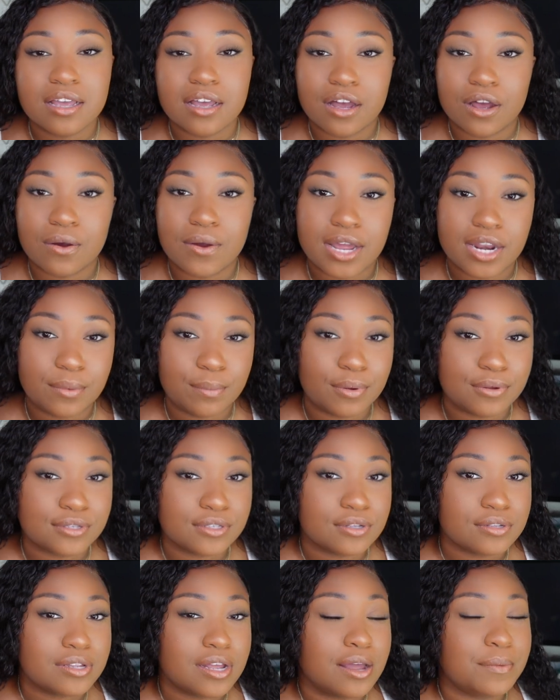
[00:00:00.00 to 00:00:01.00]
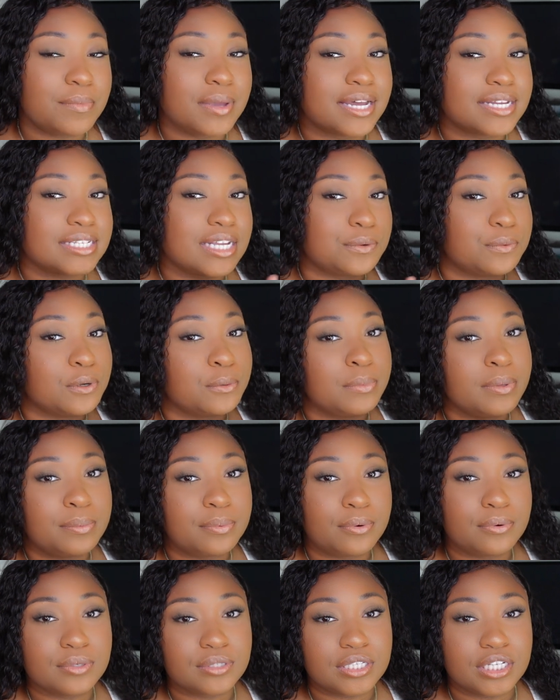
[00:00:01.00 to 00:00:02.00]
go ahead and post those on, because I will be
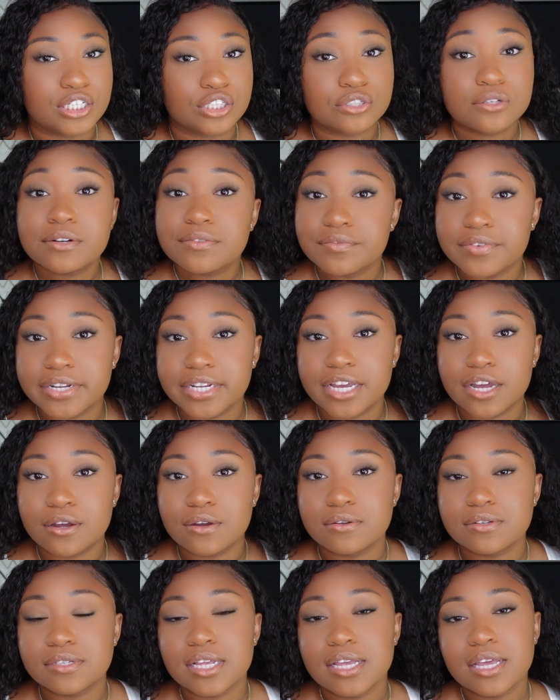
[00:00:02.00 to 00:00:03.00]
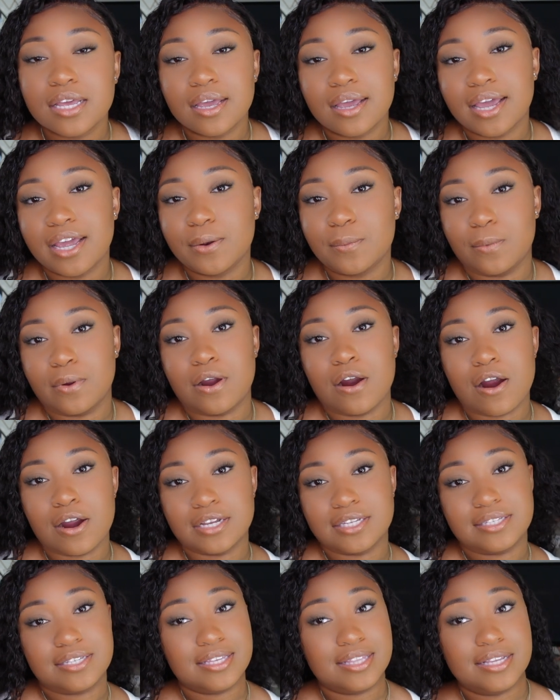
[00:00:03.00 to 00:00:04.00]
posting short videos in
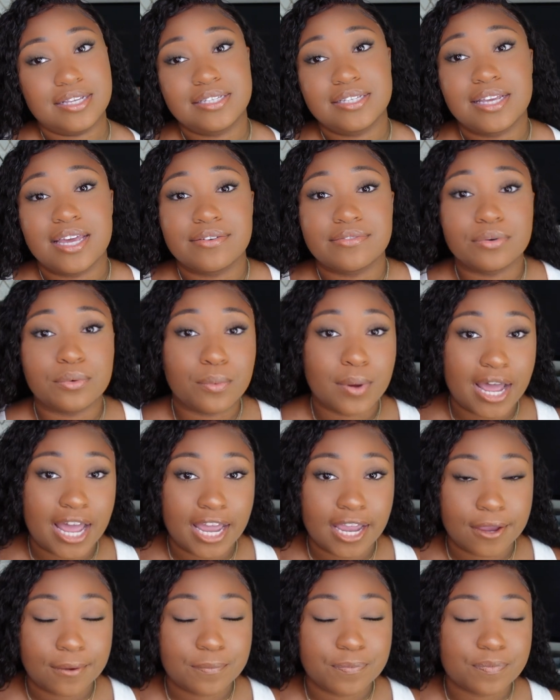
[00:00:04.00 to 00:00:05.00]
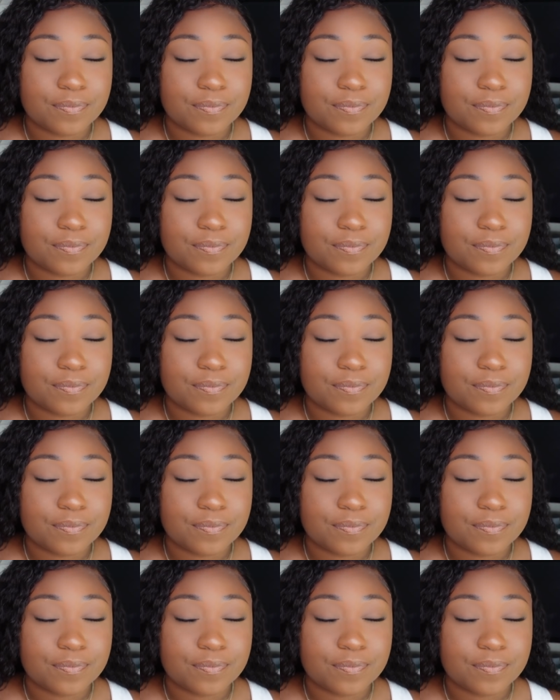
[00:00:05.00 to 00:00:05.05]
regards to this giveaway.